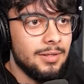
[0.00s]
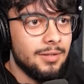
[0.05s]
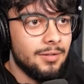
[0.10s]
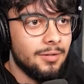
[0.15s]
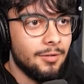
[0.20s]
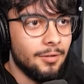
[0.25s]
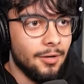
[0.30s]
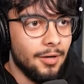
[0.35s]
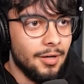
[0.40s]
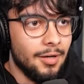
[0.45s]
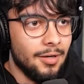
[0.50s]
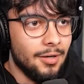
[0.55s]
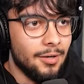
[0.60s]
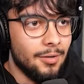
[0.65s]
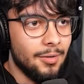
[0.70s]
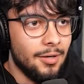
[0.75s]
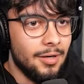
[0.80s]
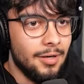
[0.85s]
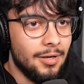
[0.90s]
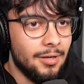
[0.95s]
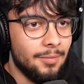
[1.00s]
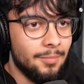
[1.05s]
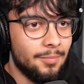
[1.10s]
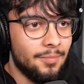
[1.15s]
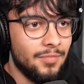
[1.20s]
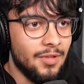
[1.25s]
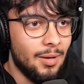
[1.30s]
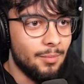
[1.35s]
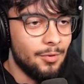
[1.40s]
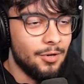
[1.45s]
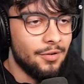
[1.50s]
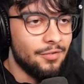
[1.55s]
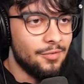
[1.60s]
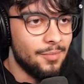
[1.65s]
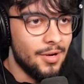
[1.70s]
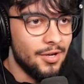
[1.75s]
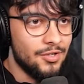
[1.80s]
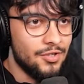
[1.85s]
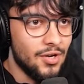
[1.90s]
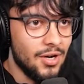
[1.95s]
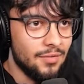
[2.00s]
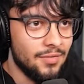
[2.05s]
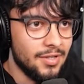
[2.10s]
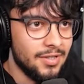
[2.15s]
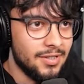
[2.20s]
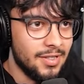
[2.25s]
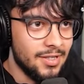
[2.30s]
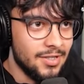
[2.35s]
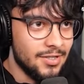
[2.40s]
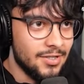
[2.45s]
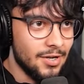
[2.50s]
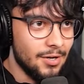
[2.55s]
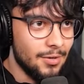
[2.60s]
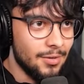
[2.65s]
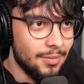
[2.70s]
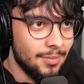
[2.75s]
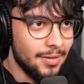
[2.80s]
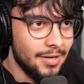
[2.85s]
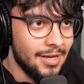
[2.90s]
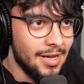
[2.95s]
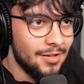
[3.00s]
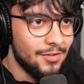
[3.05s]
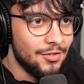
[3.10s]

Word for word: Alright, hello. Um, I'm ready for my driving test, so I'm going to get in the